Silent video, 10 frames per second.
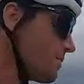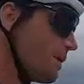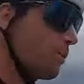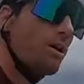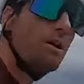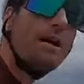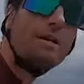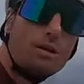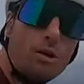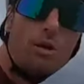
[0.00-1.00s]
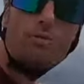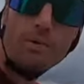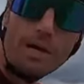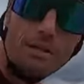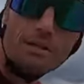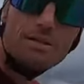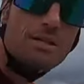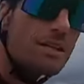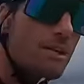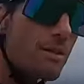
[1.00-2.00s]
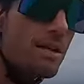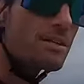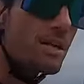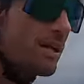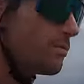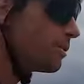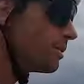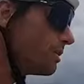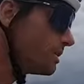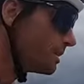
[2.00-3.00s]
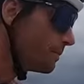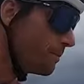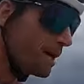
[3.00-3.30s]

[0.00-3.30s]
there were like a lot of records. Then they were uh,